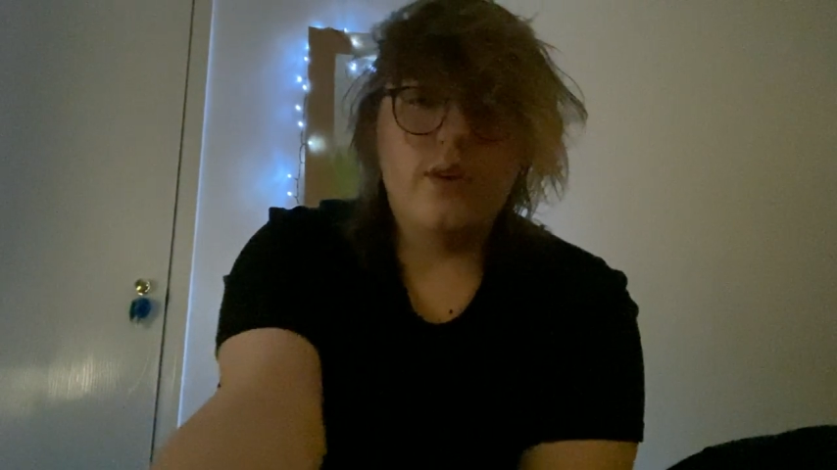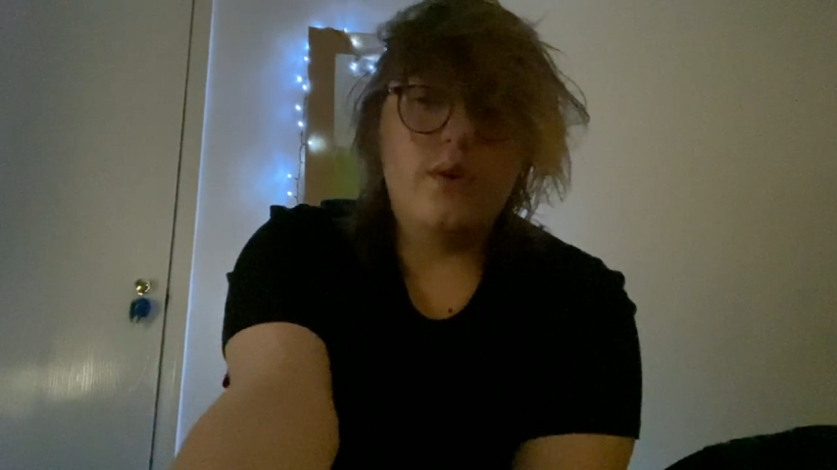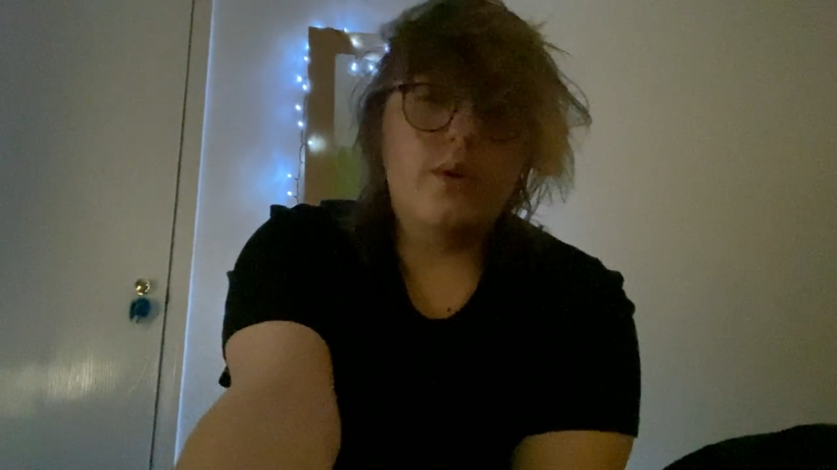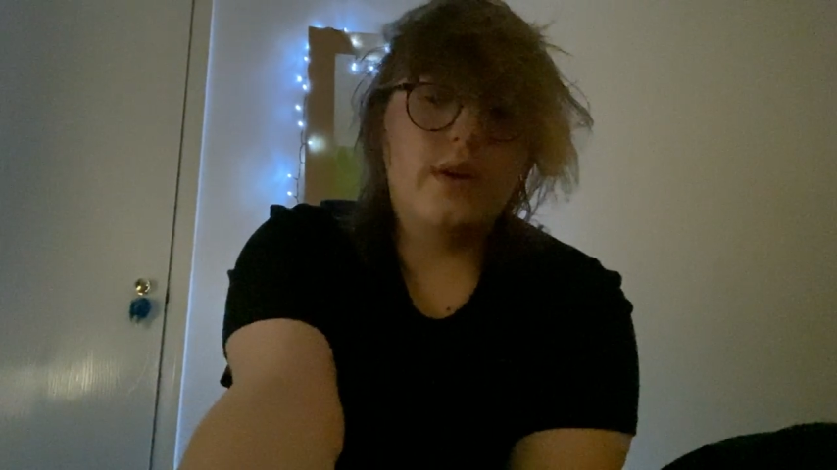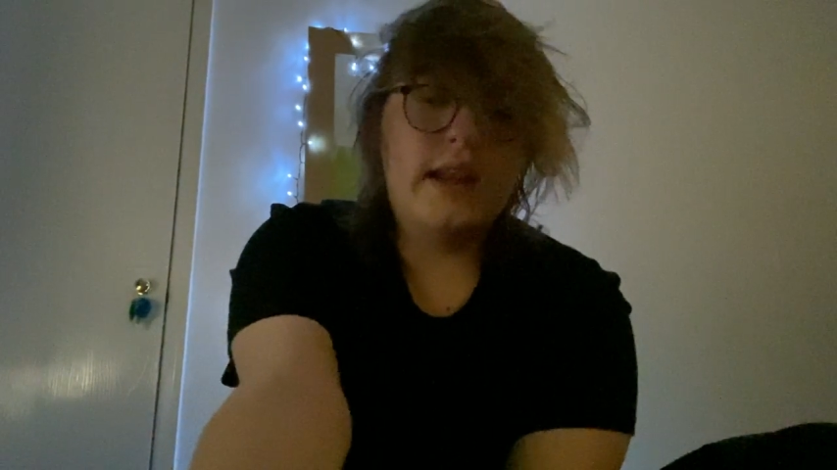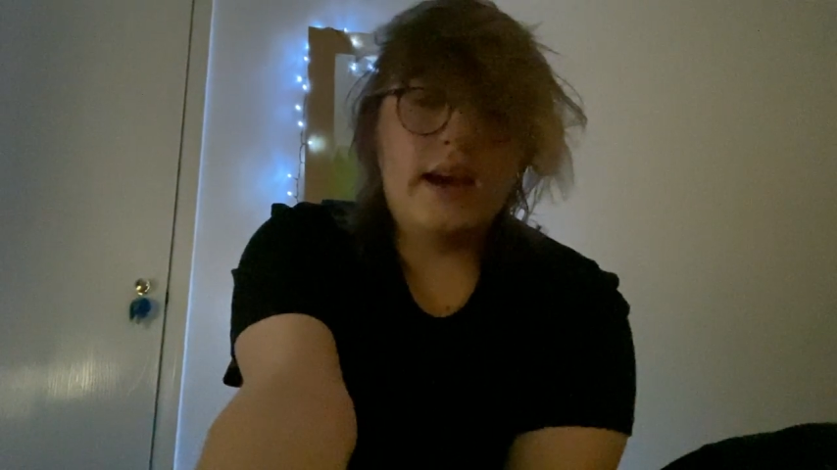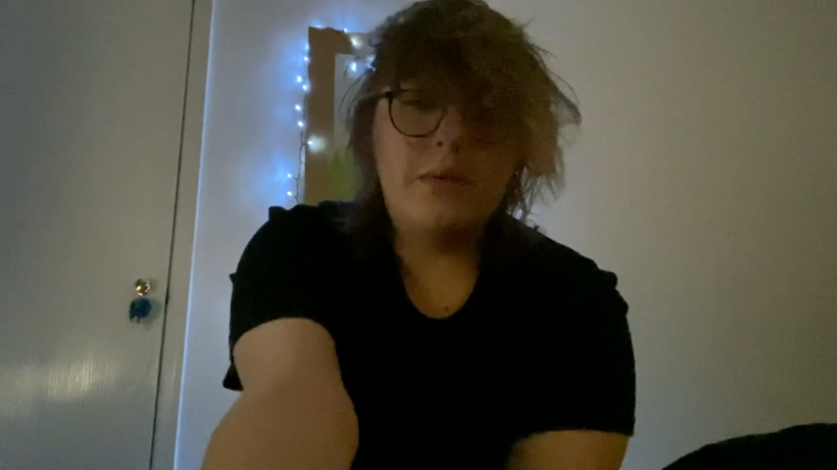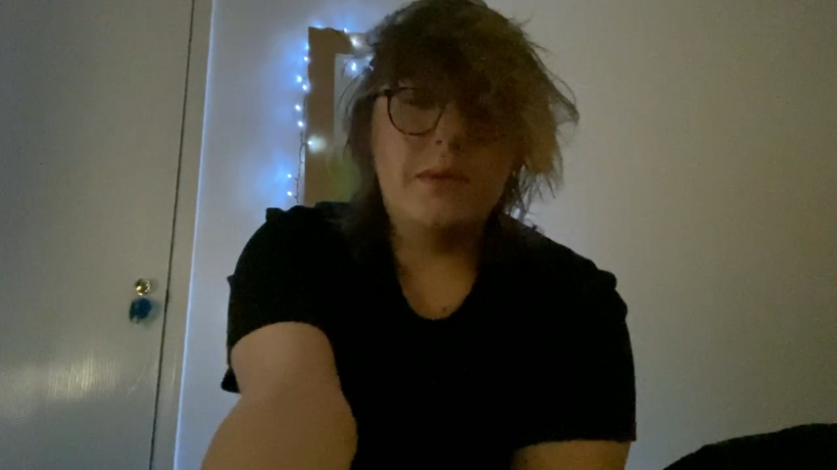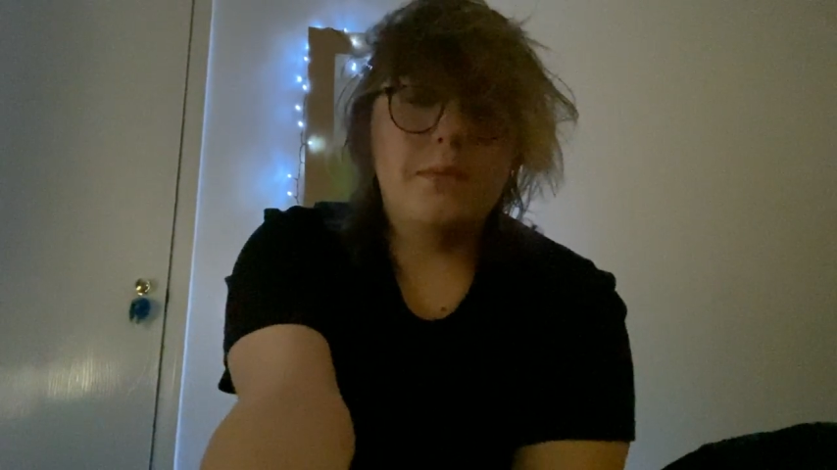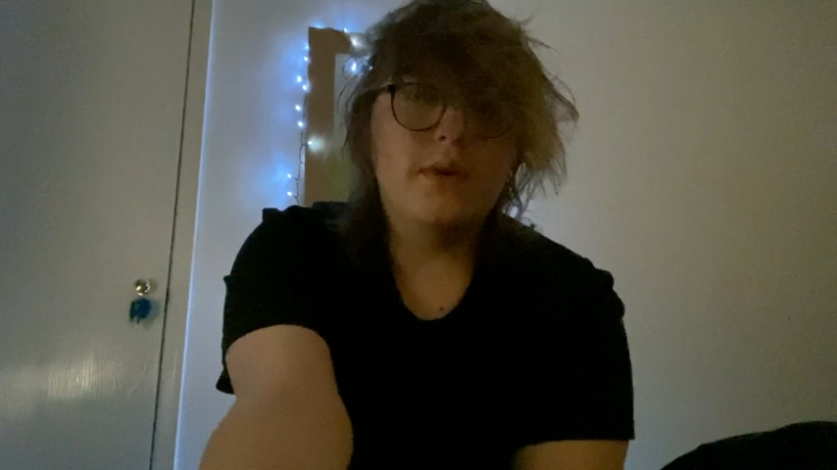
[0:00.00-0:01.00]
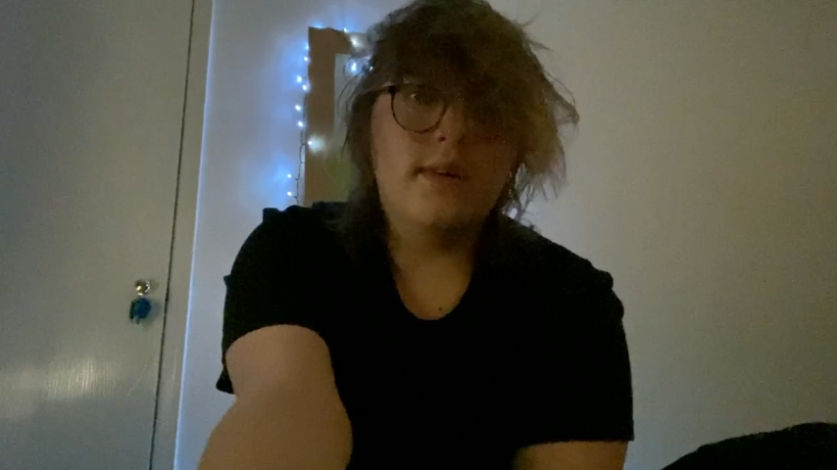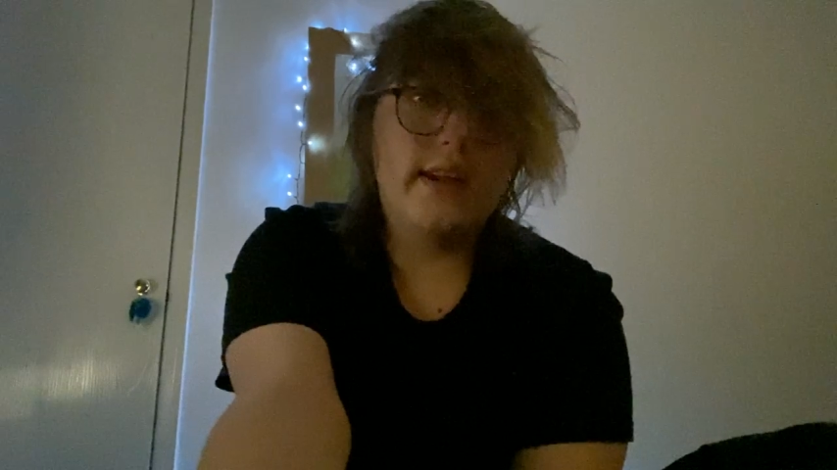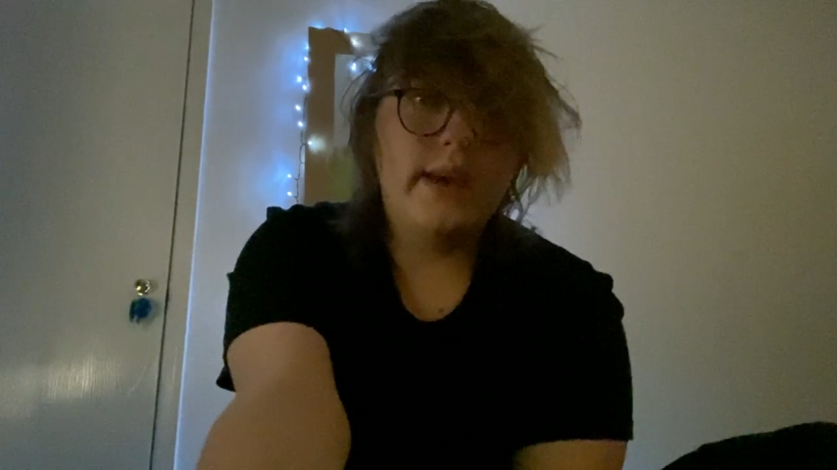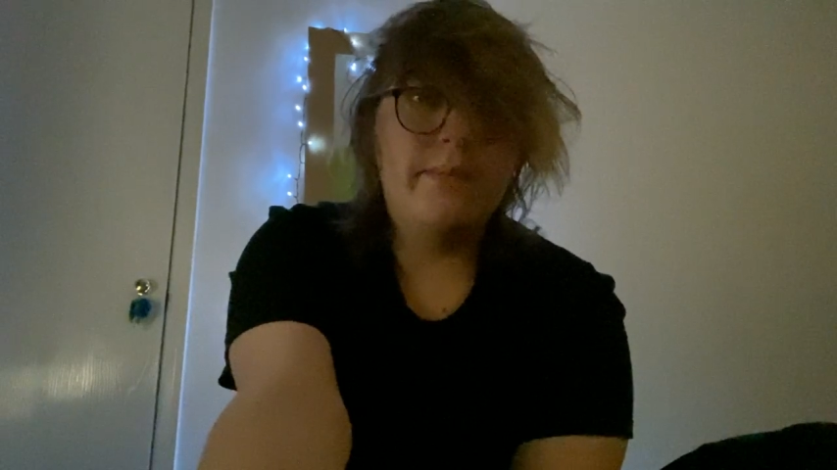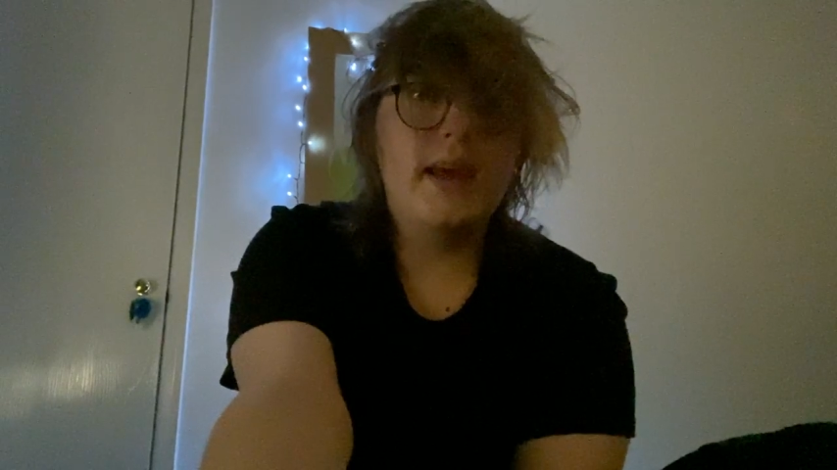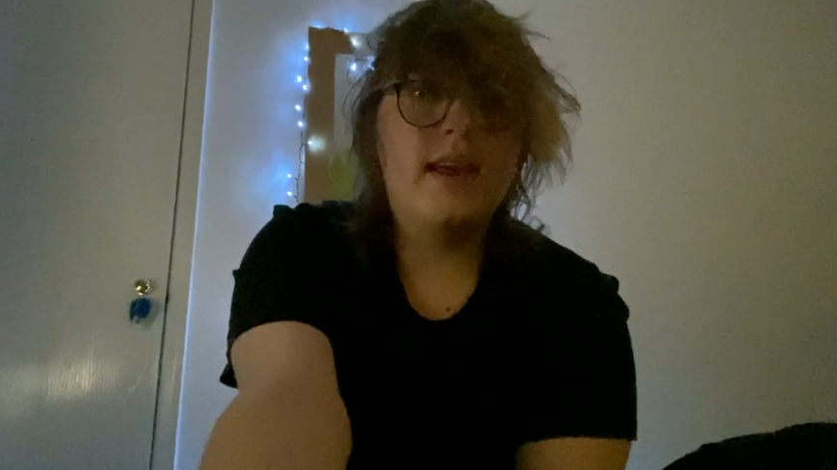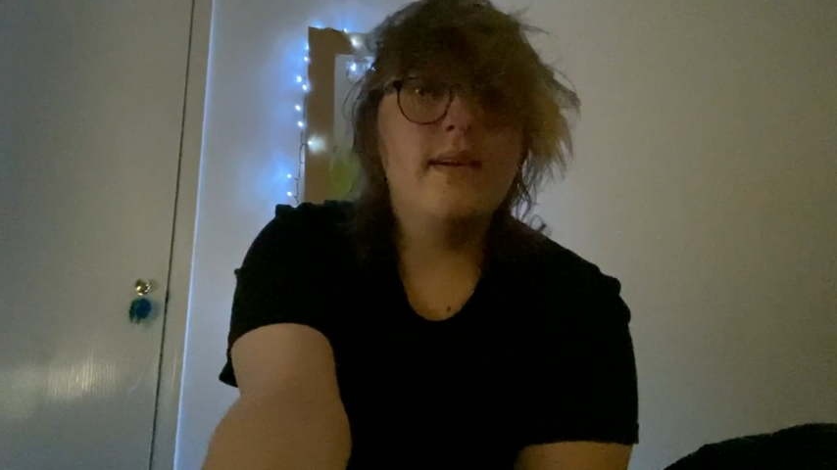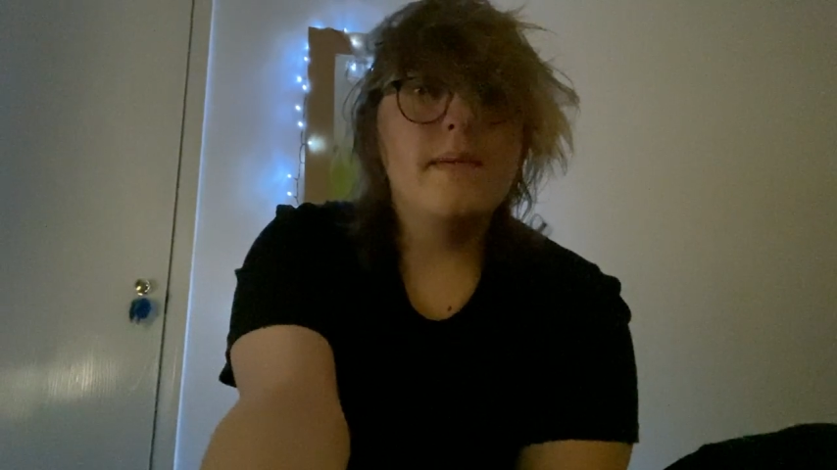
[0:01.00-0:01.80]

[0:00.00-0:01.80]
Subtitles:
or an album or an EP,